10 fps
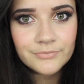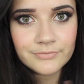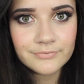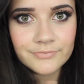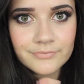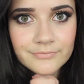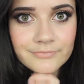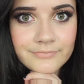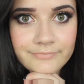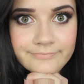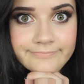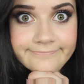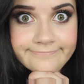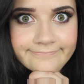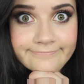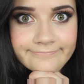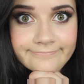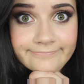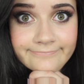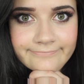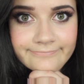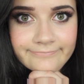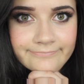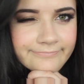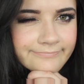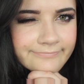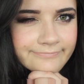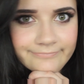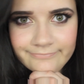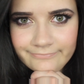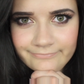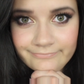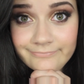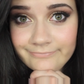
(silence)